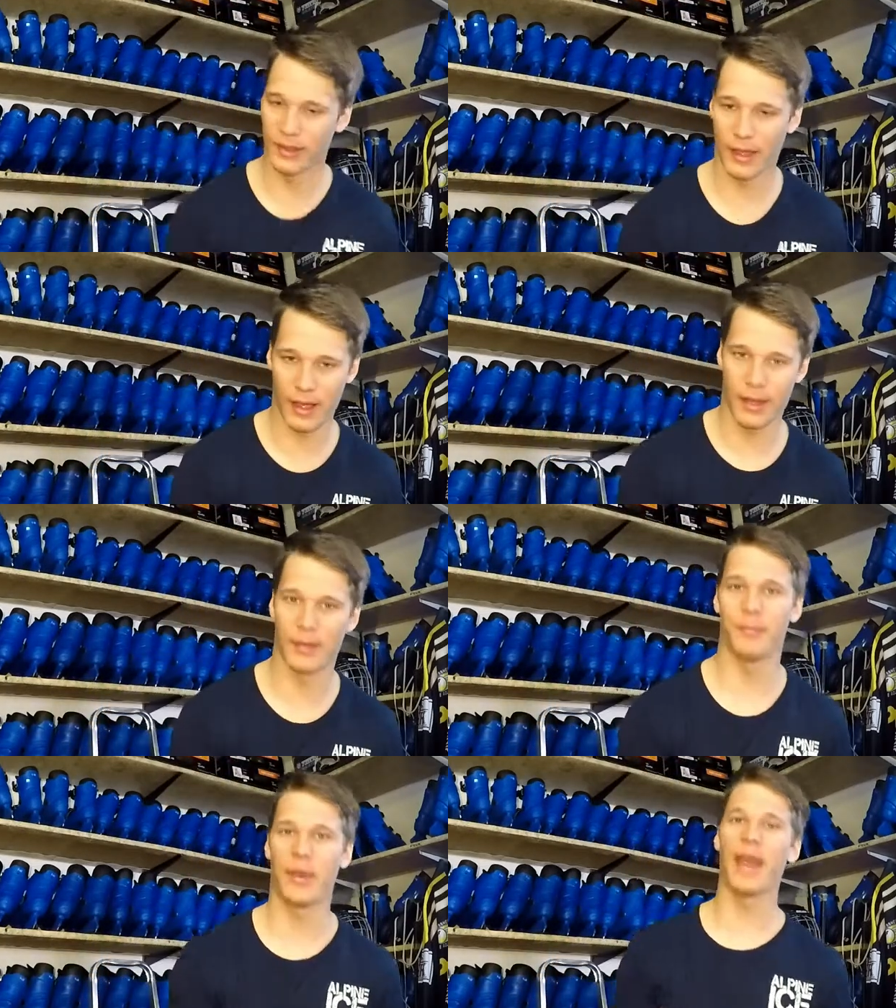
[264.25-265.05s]
their
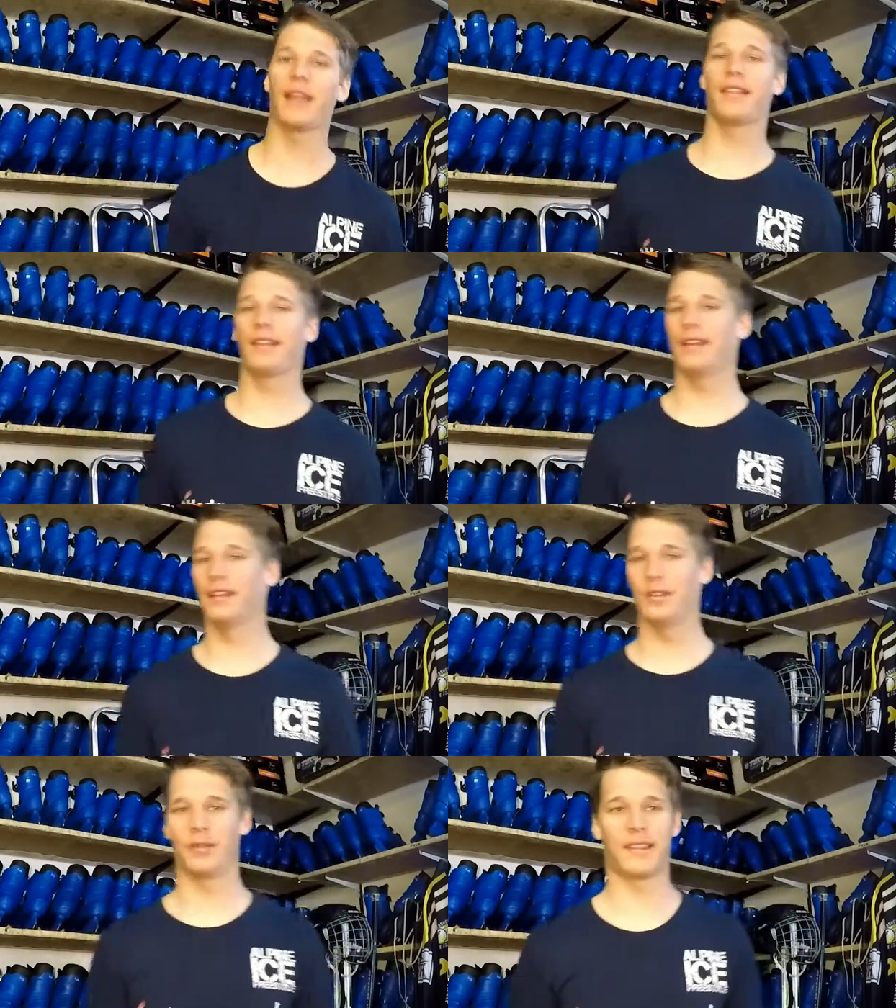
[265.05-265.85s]
pants
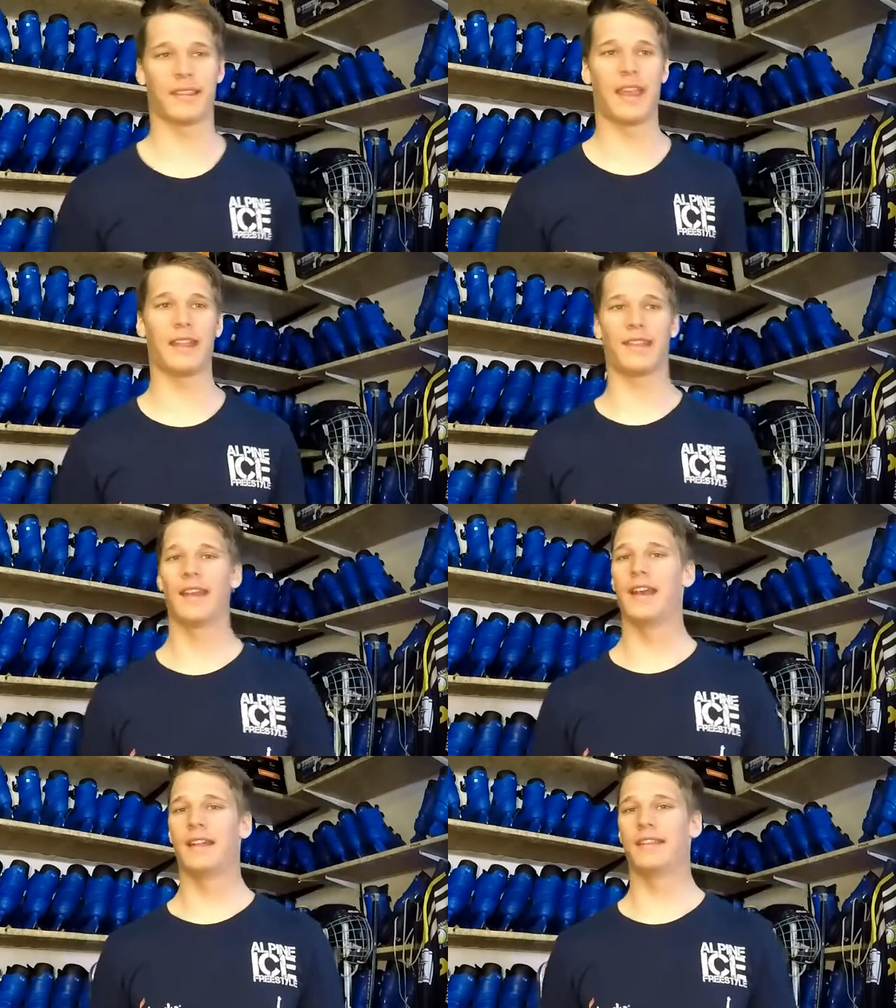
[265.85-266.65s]
into the skates.
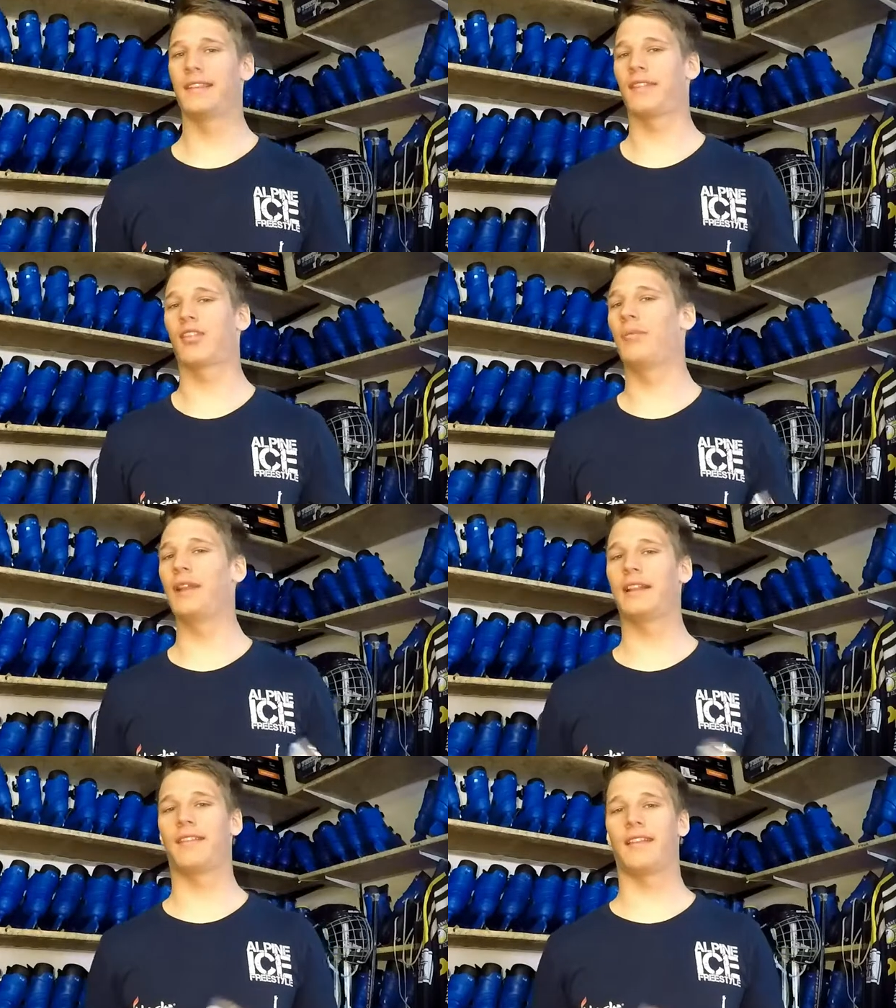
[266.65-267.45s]
This is
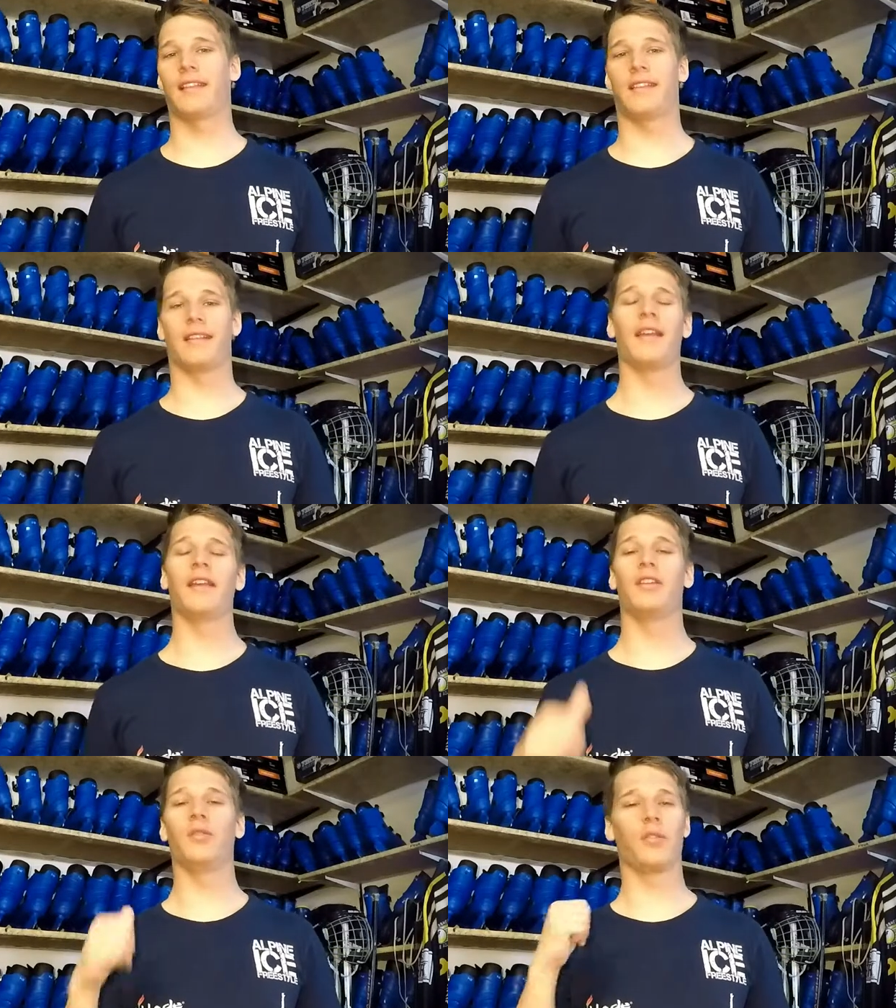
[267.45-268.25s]
completely senseless.
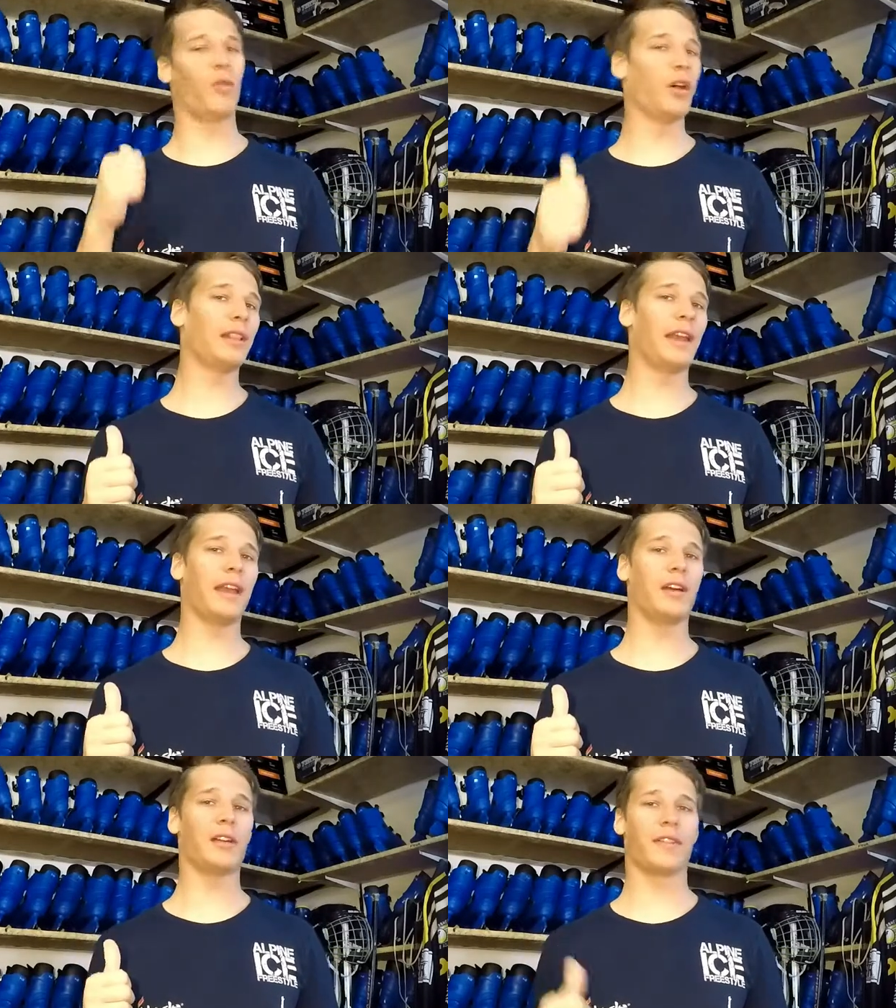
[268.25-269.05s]
Use 1
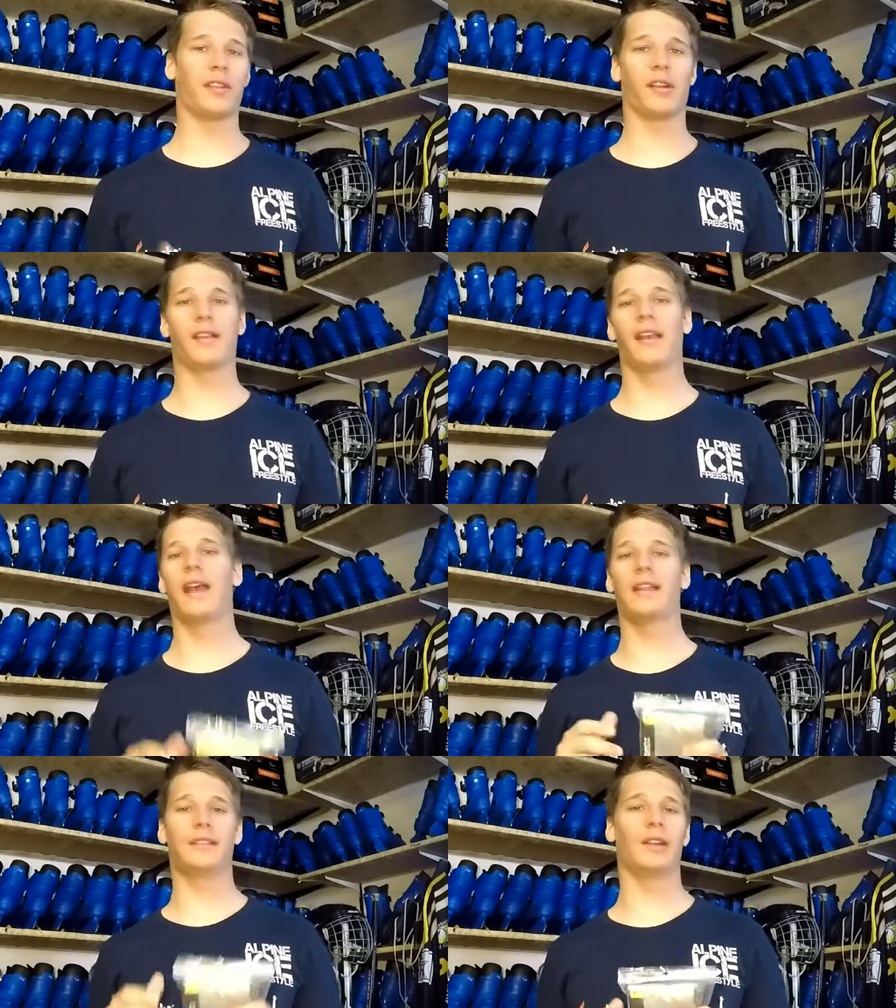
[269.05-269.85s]
layer of socks
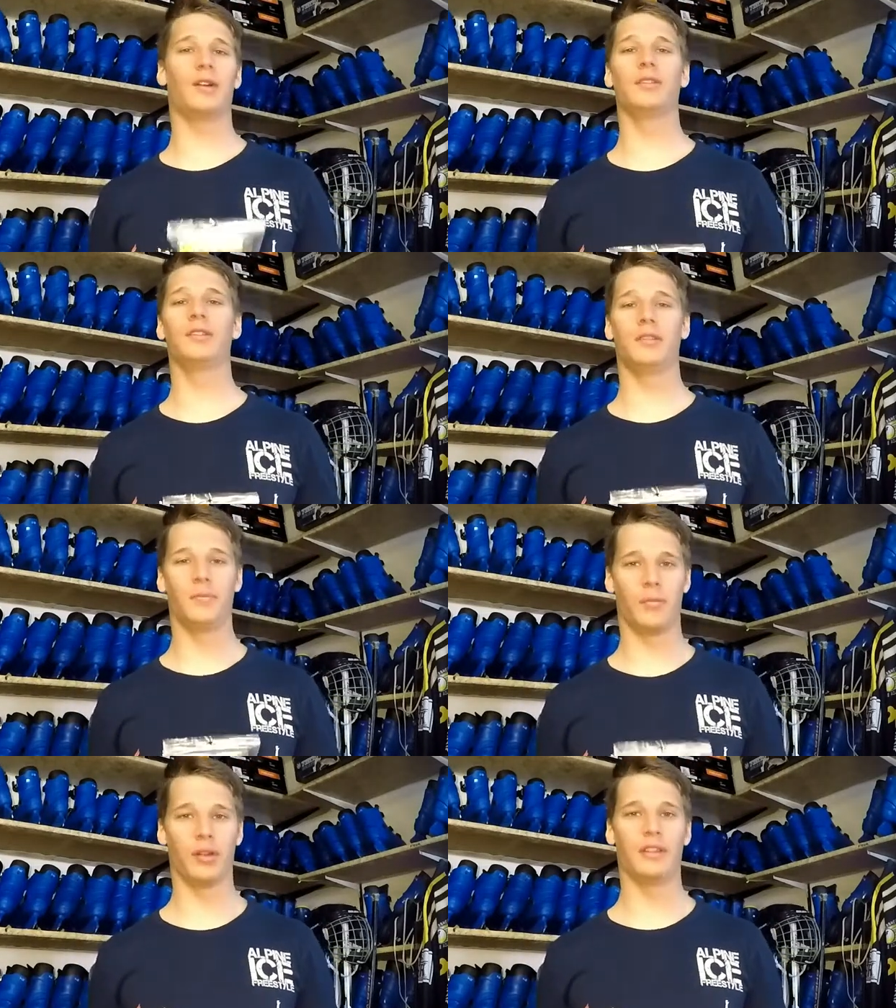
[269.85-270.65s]
and don't
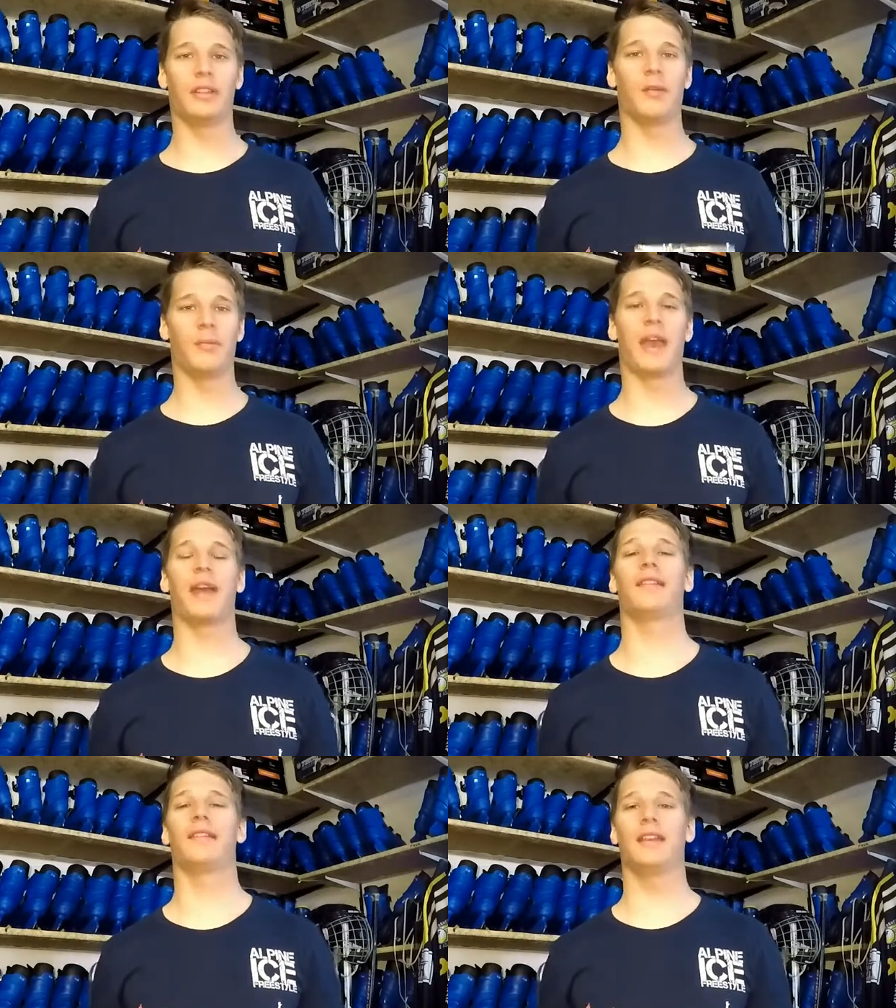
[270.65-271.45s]
put your
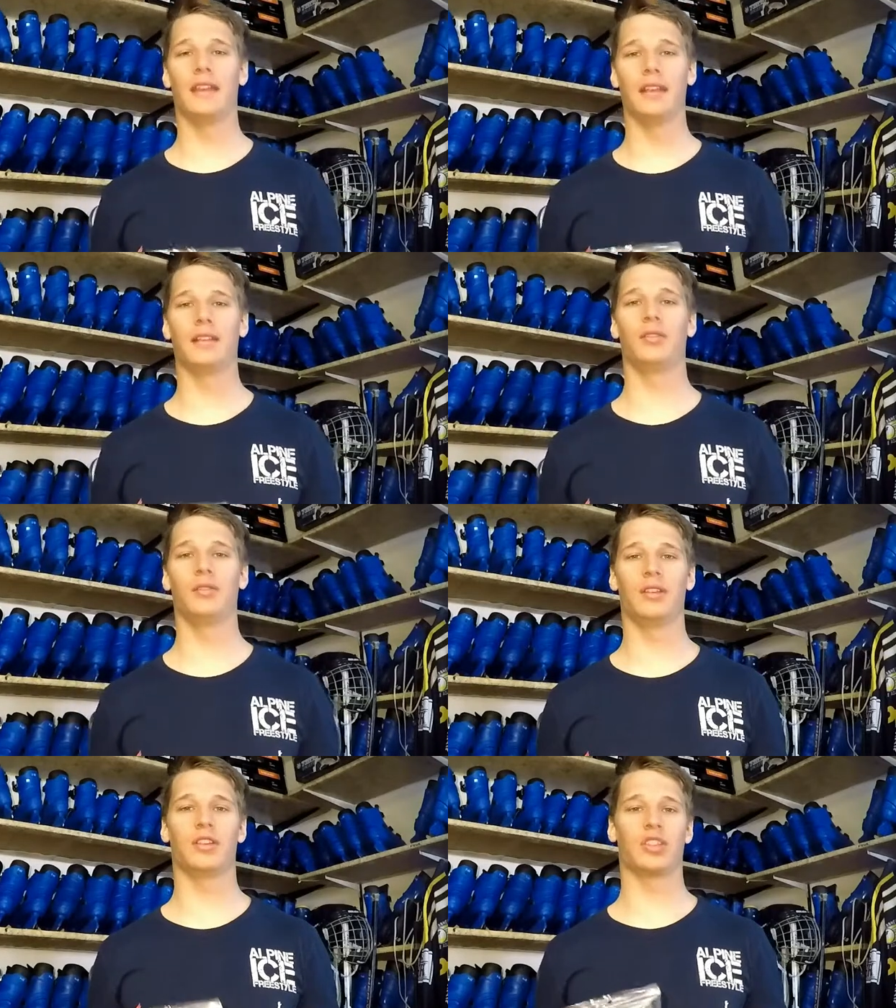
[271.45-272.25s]
pants
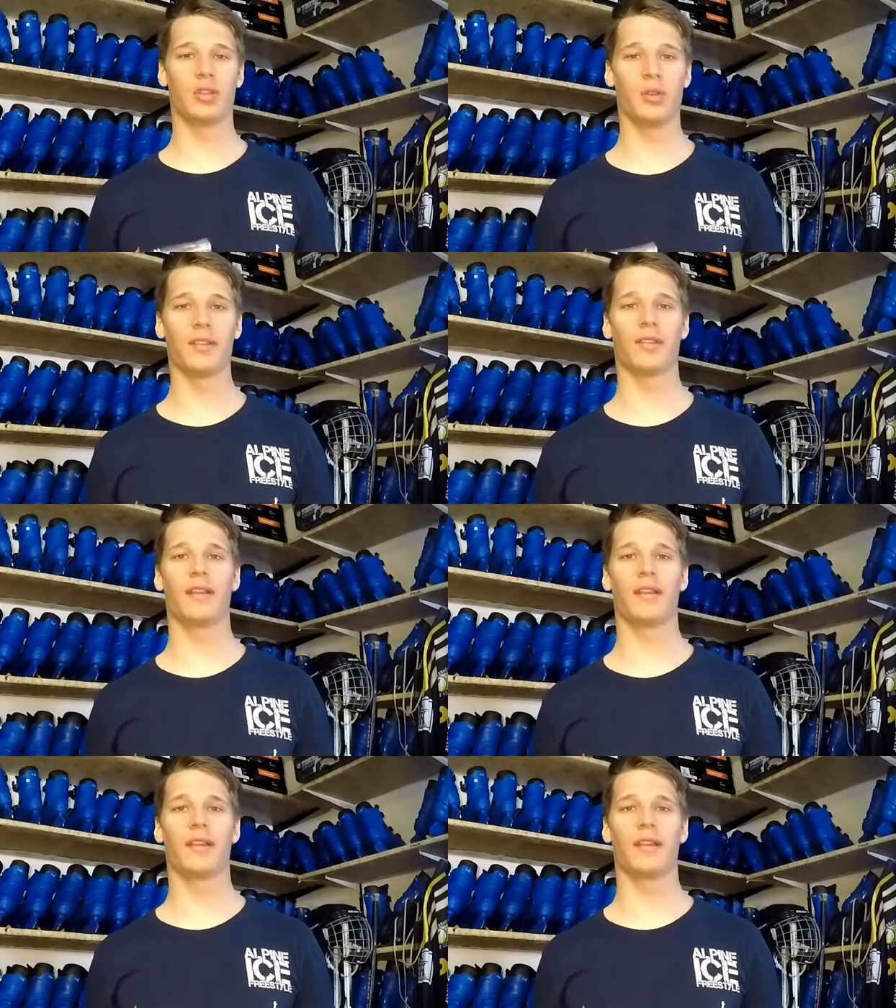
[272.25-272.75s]
into your shoes,